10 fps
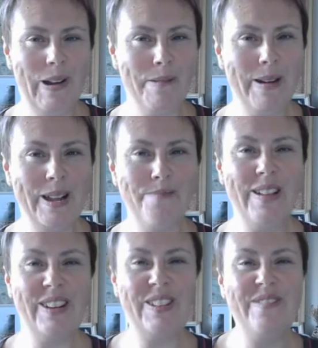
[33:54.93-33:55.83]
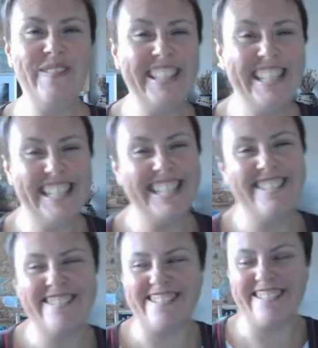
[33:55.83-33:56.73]
I've talked a little bit about
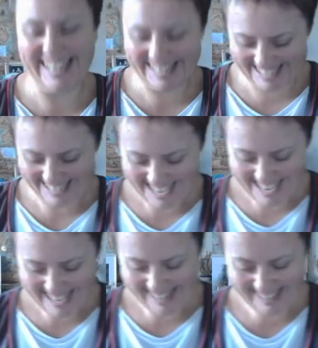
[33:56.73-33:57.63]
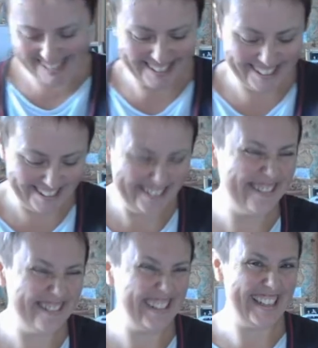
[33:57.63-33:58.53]
how, how wonderful I am
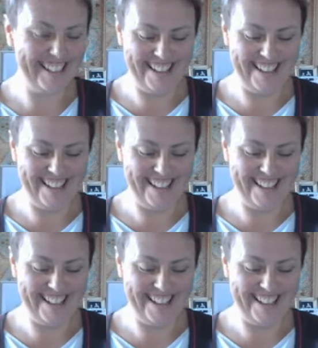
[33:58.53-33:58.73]
with